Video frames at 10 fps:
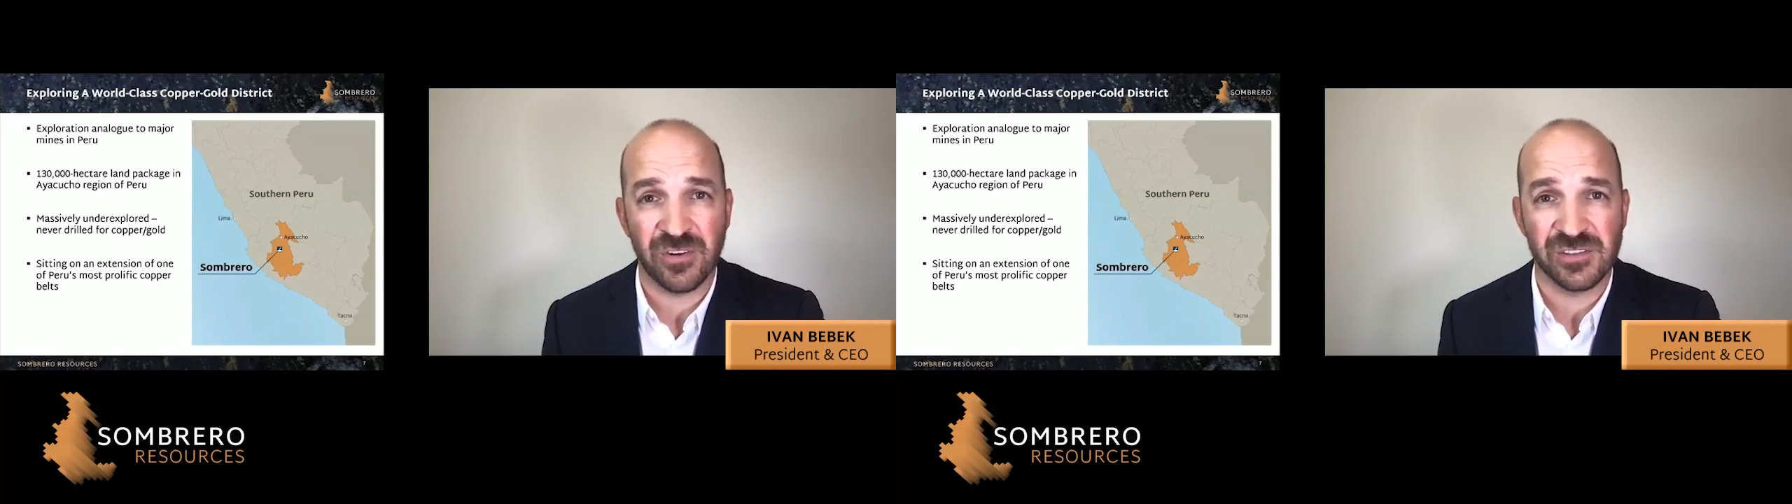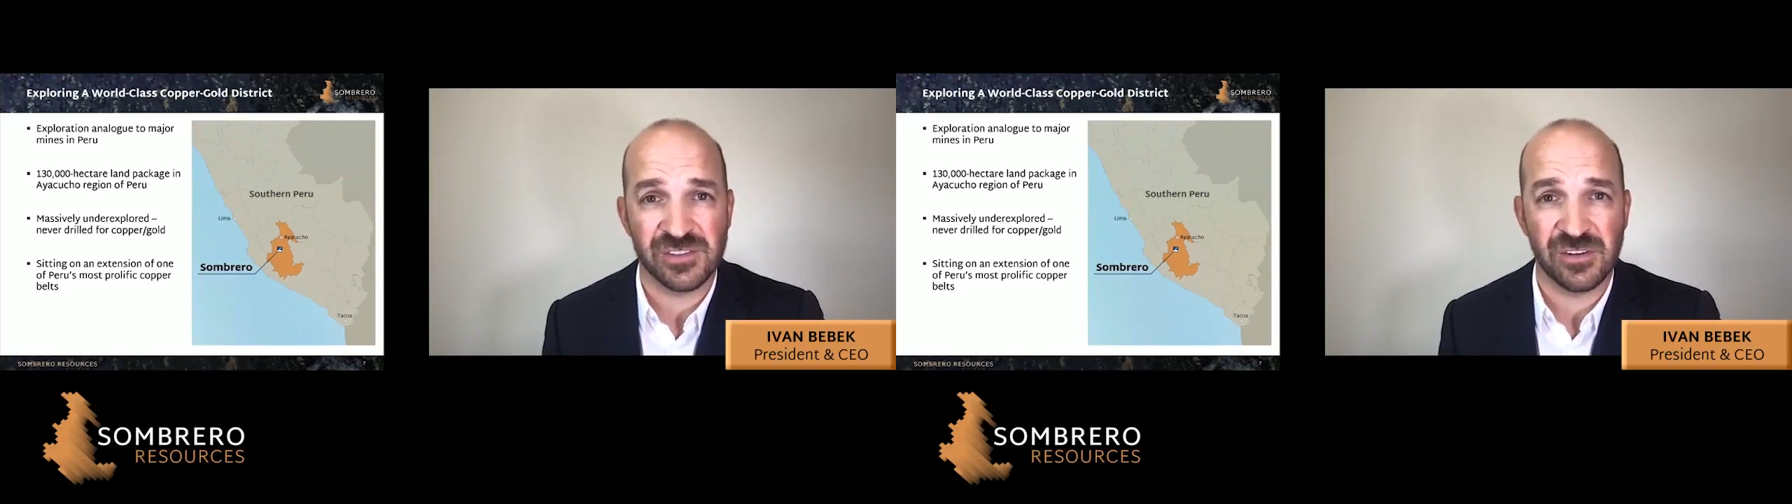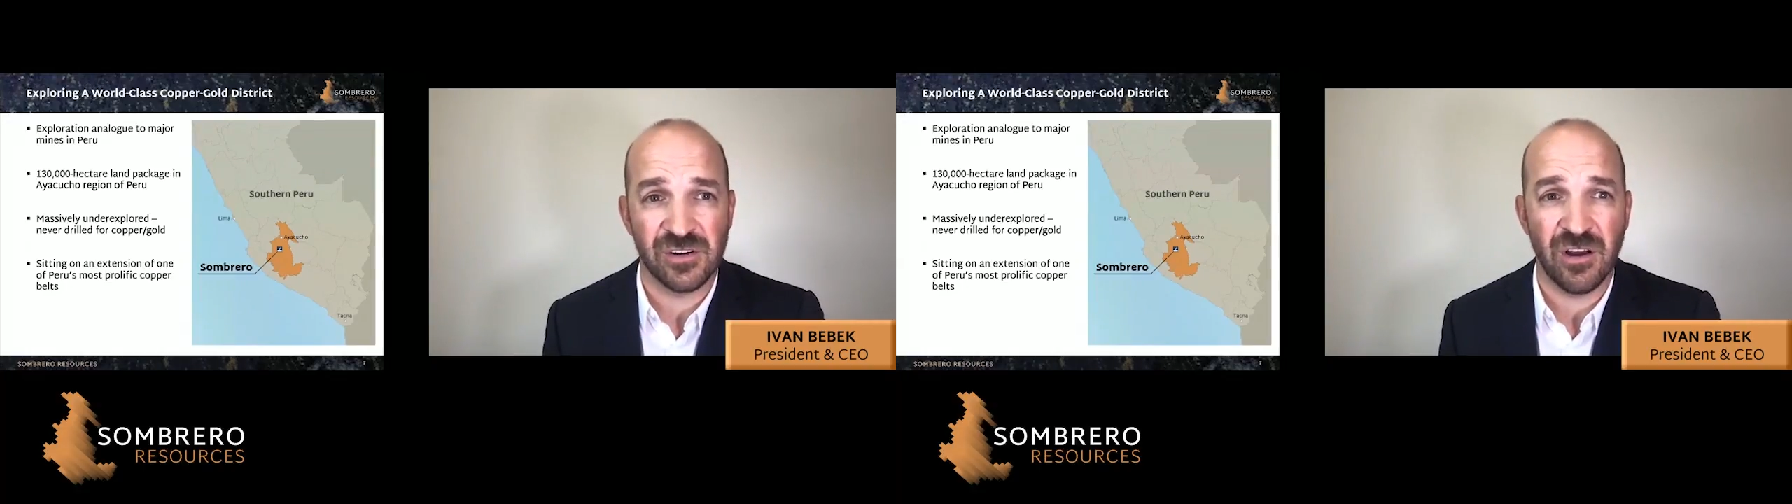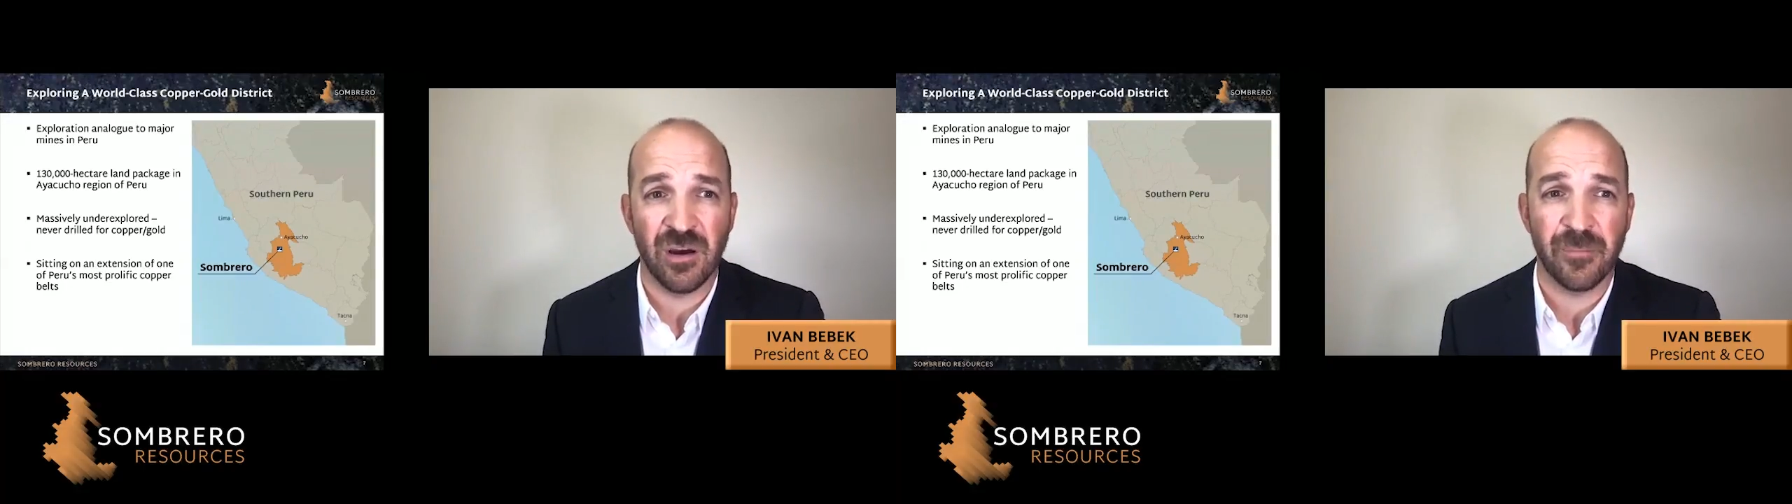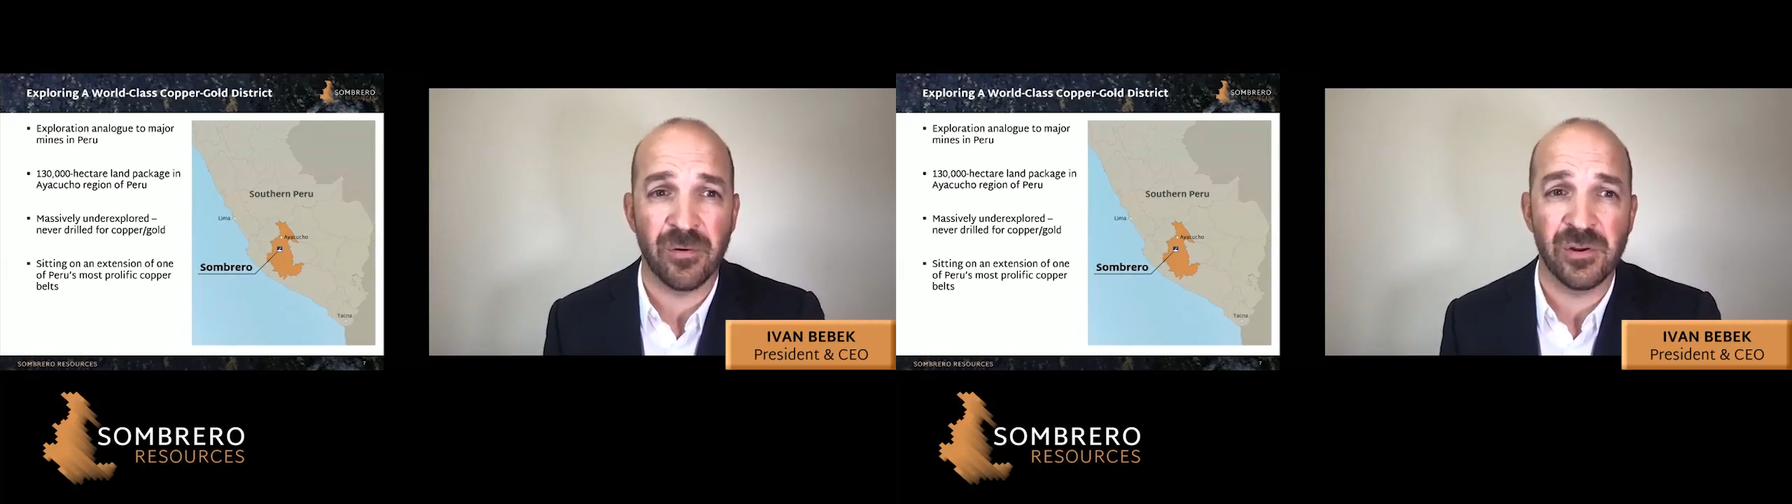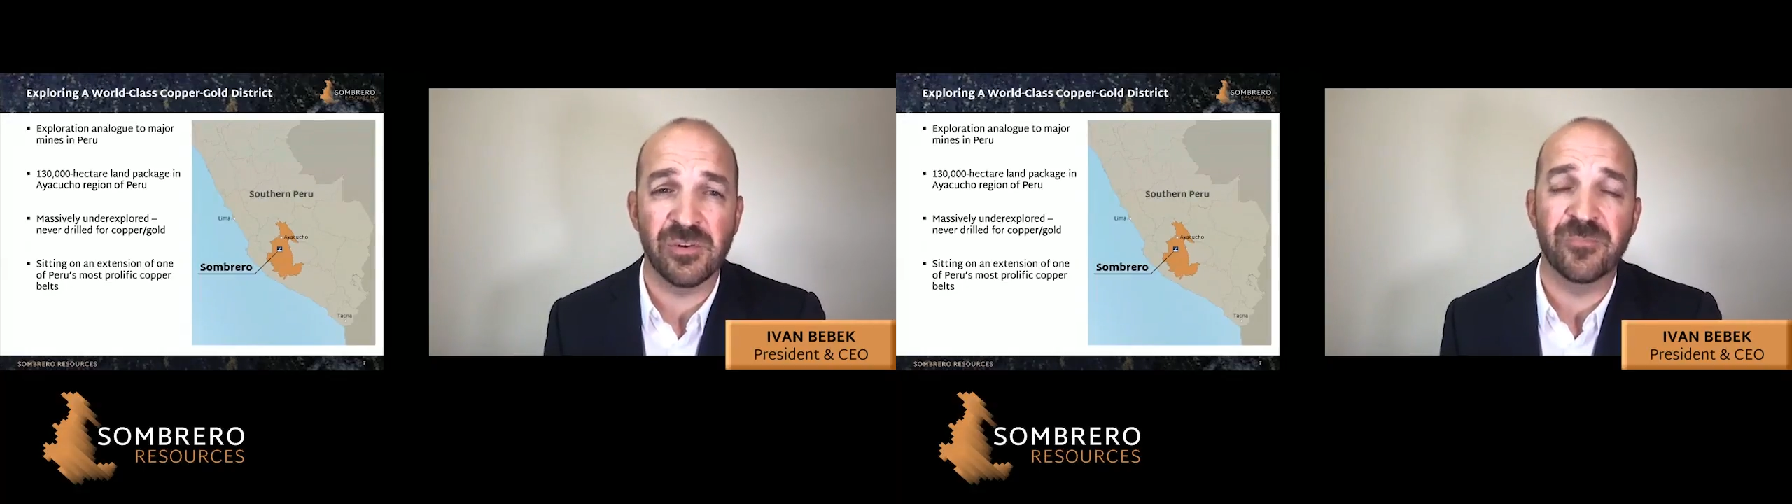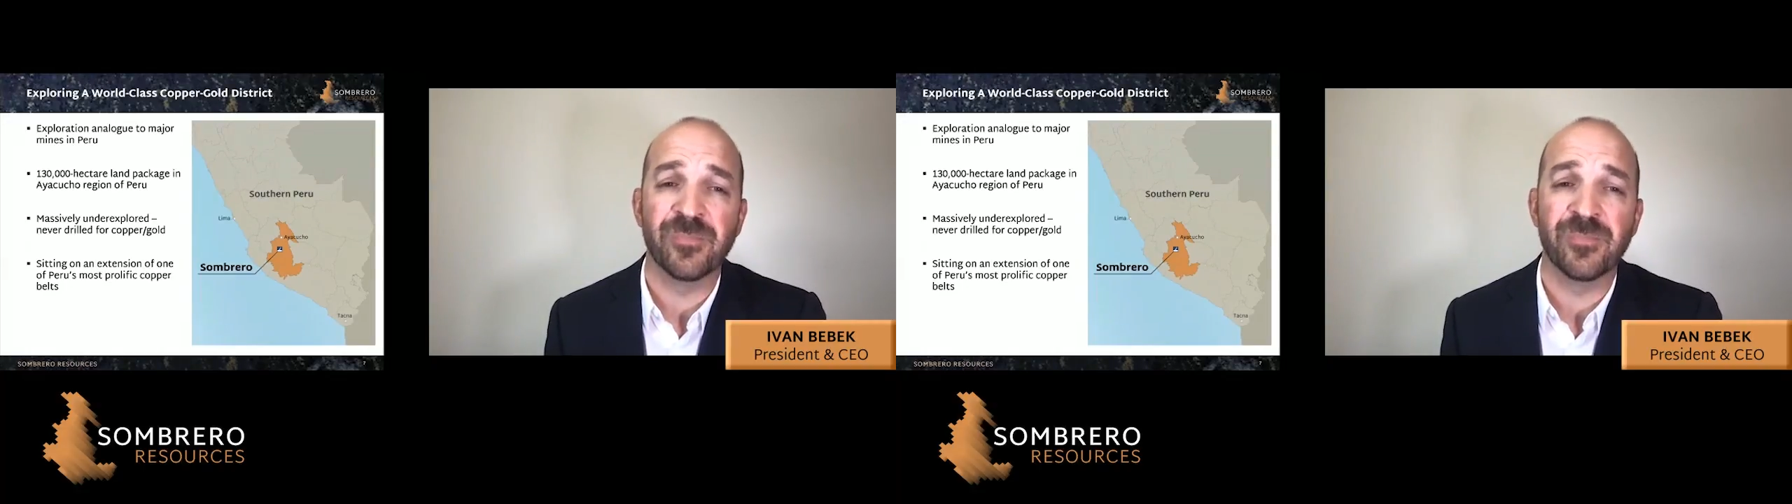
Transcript: concern on Peru.